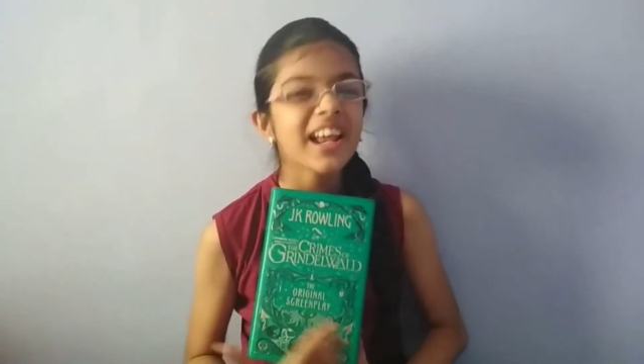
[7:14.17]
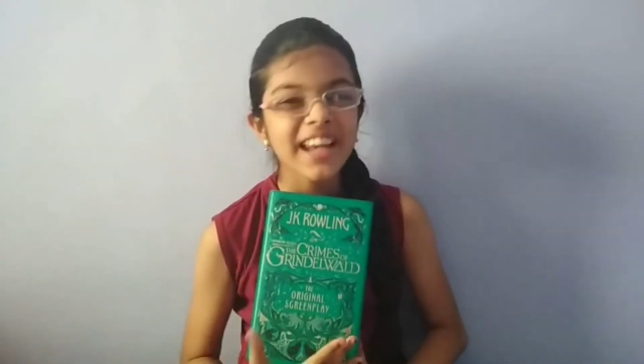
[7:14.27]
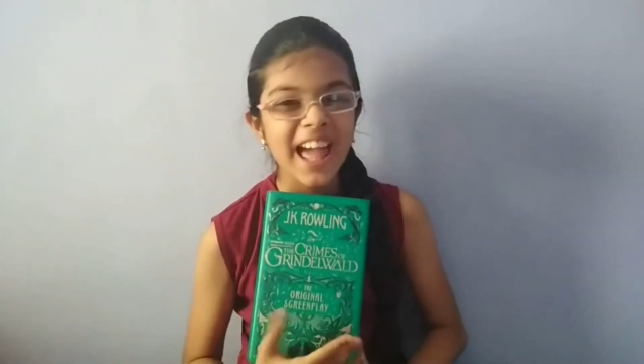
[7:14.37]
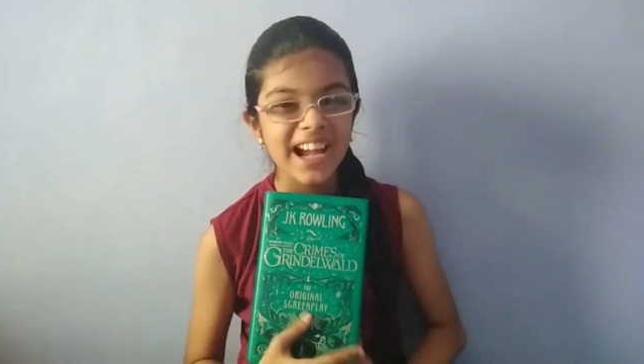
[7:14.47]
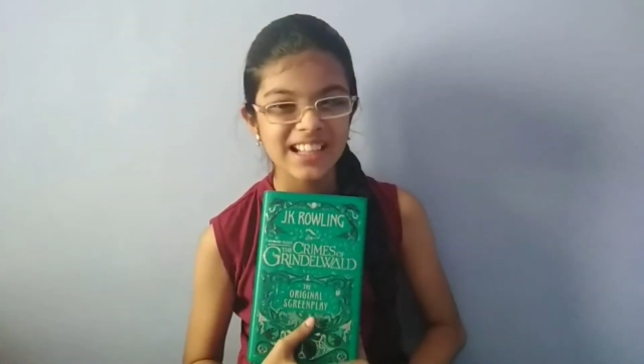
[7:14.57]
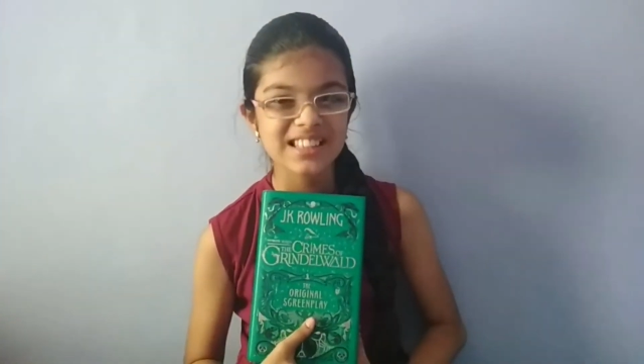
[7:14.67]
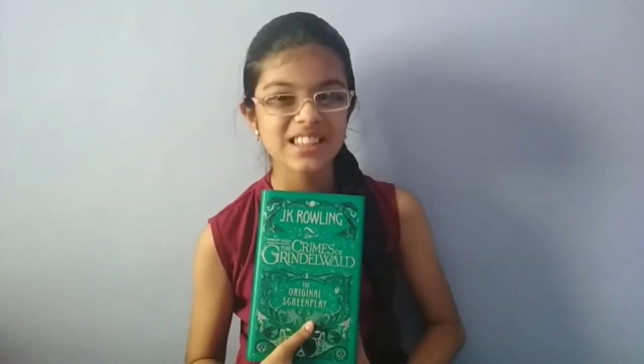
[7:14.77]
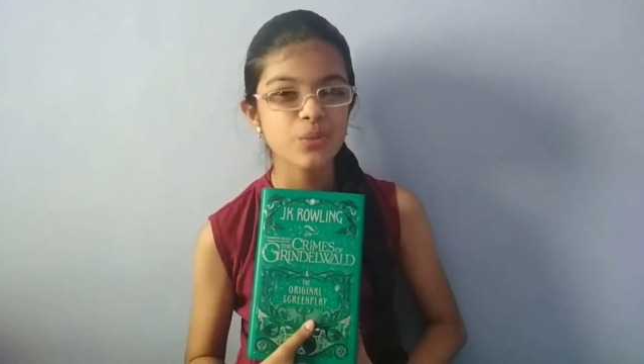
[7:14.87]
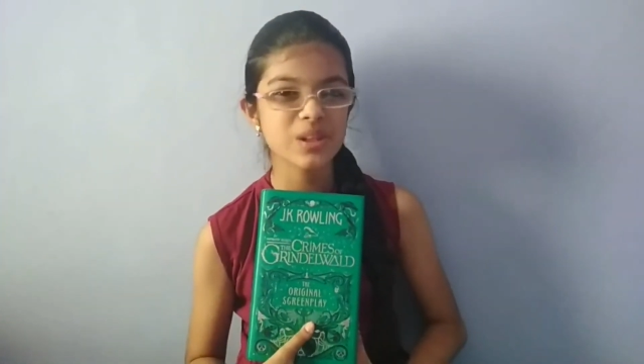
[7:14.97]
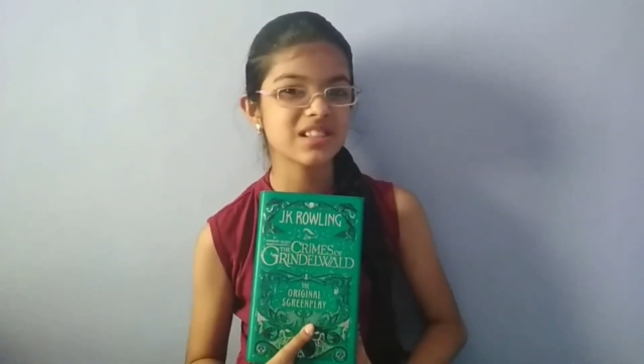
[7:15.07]
connect to
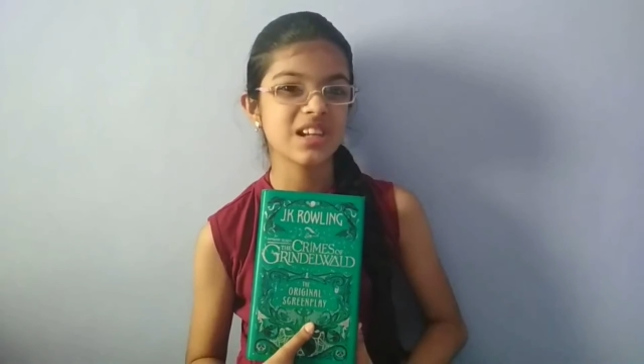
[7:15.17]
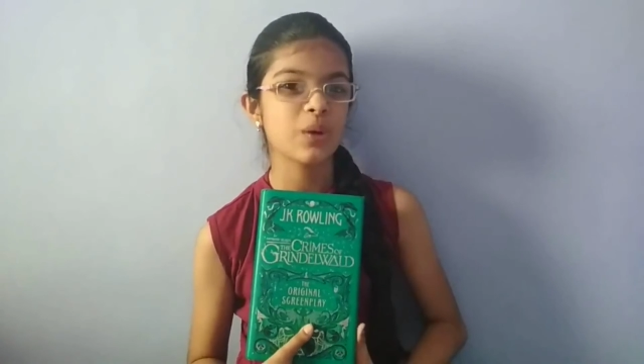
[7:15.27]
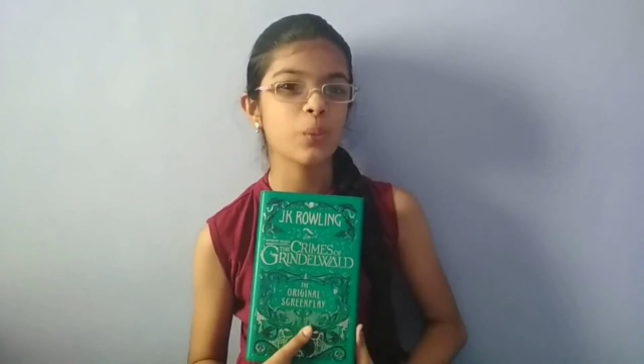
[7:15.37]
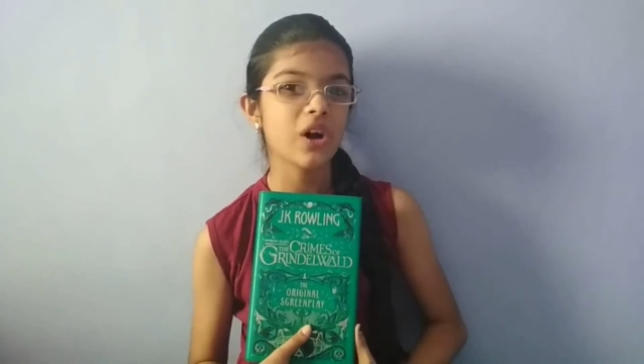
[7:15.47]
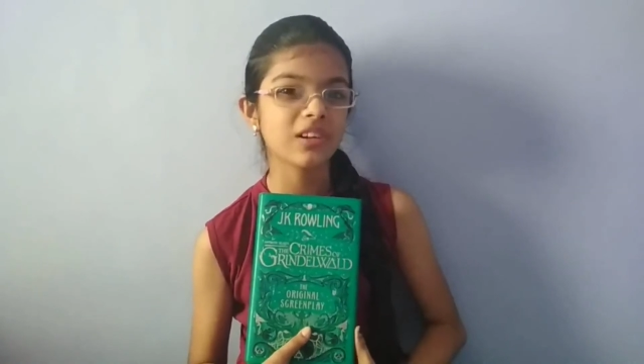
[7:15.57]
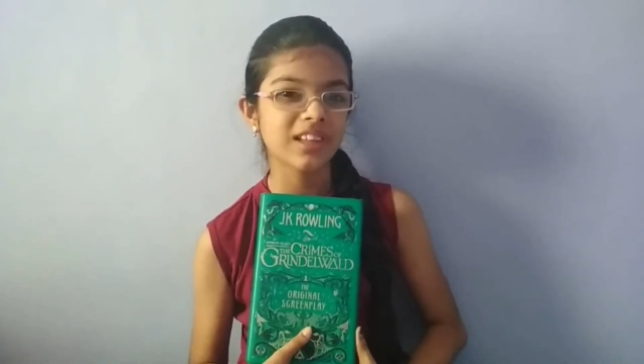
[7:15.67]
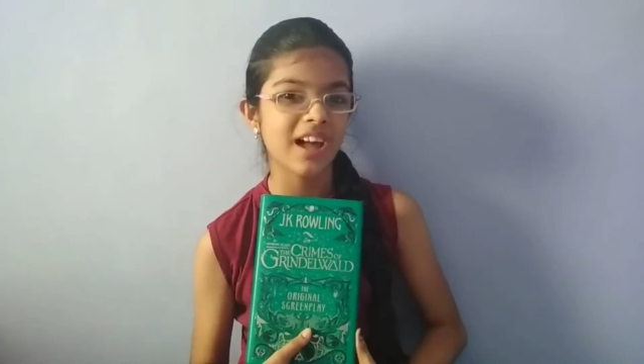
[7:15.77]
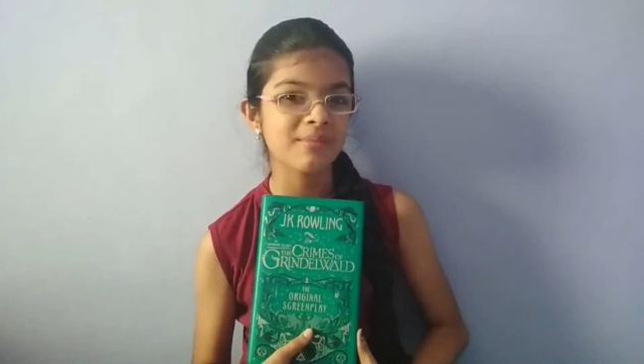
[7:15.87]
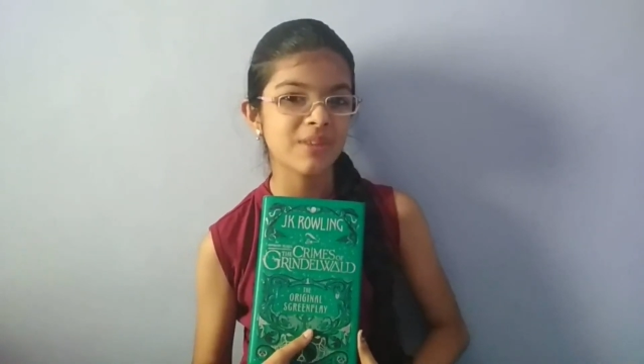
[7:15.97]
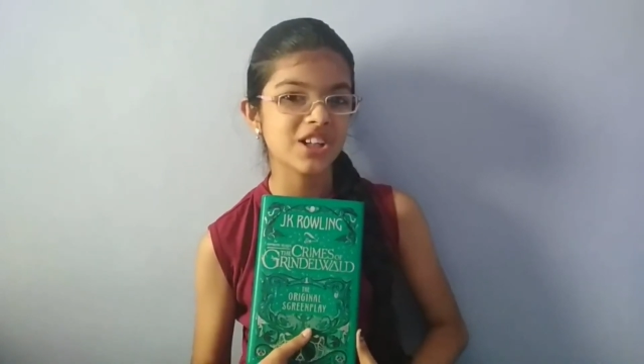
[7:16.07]
the Wizarding World
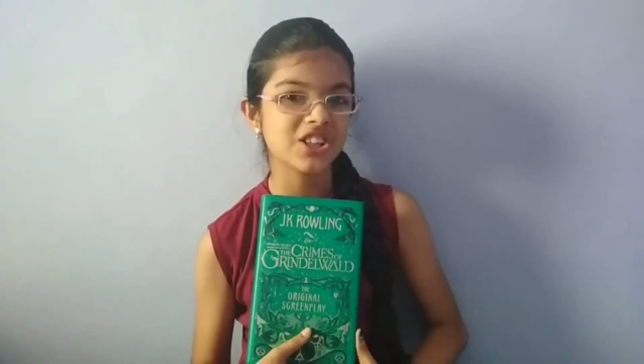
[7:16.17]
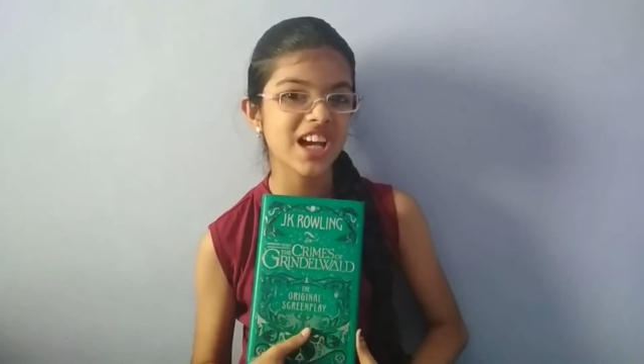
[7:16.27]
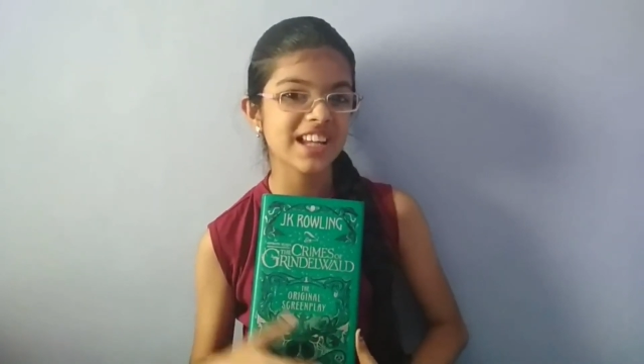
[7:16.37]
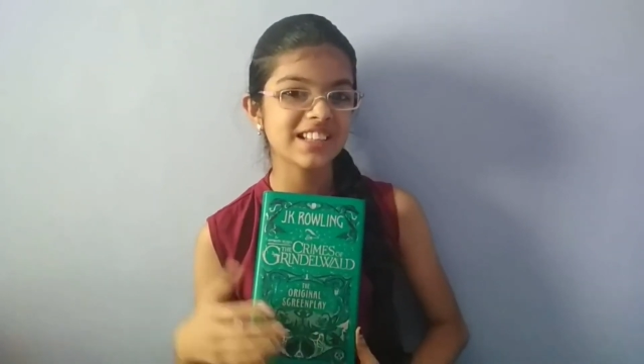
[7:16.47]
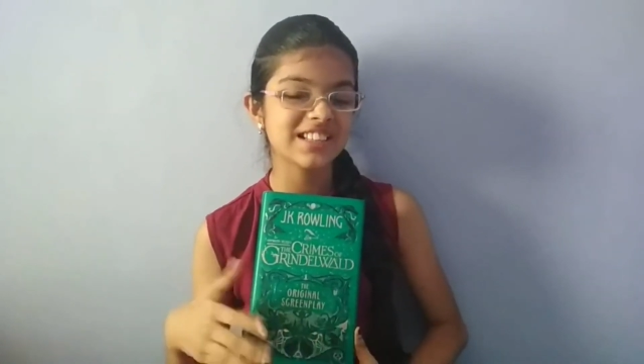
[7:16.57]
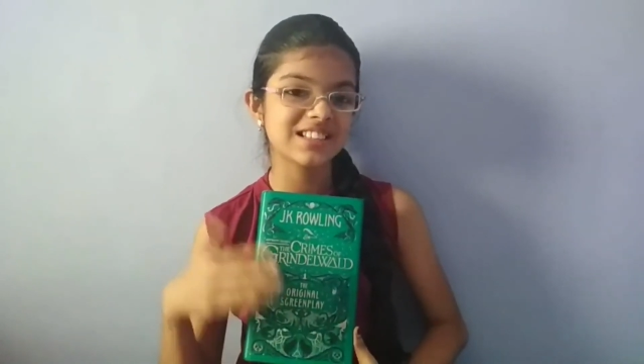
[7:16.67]
that much and it